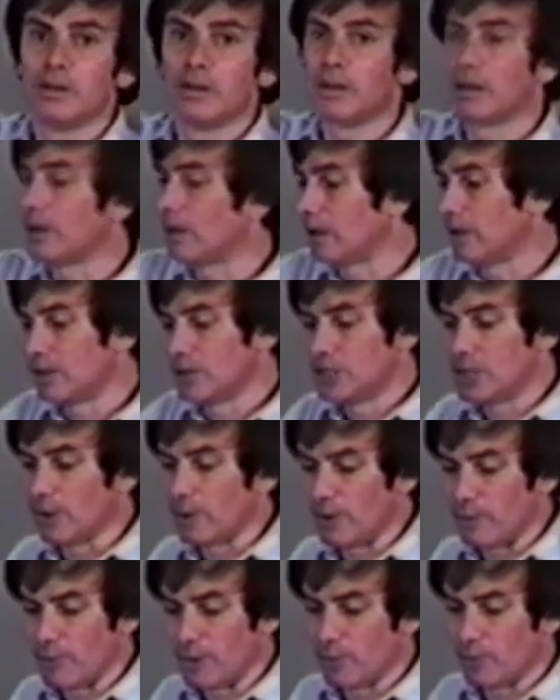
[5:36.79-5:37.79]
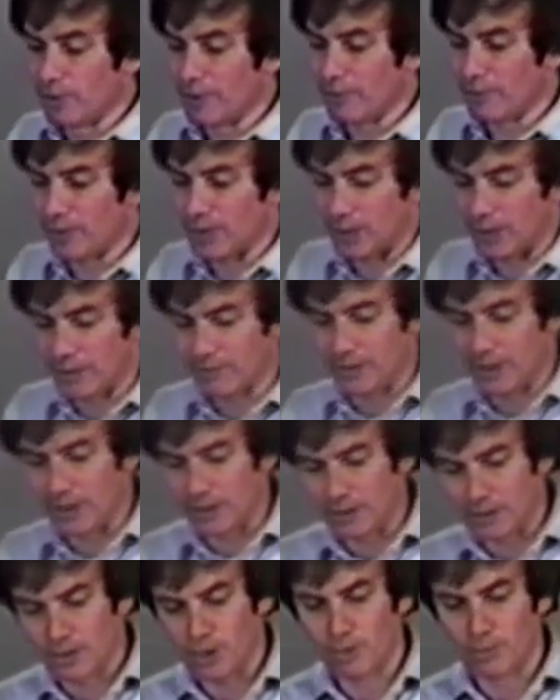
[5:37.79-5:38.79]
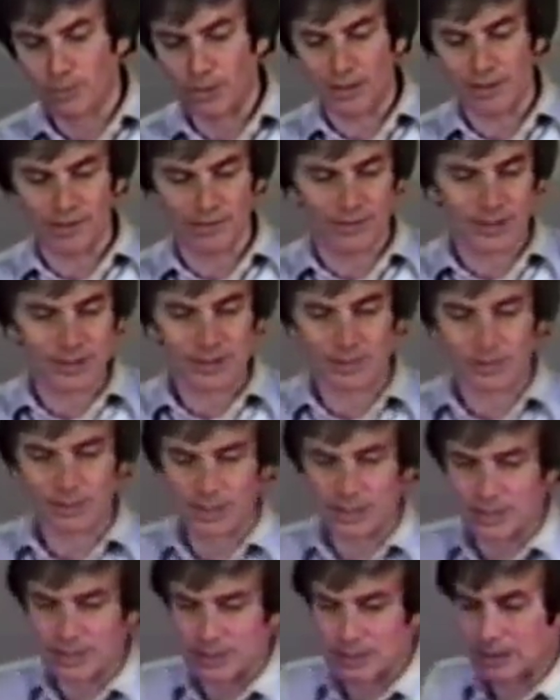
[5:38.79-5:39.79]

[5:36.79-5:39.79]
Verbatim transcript: Uh, Jeremy Rifkin, I've got a new book of his, I'm just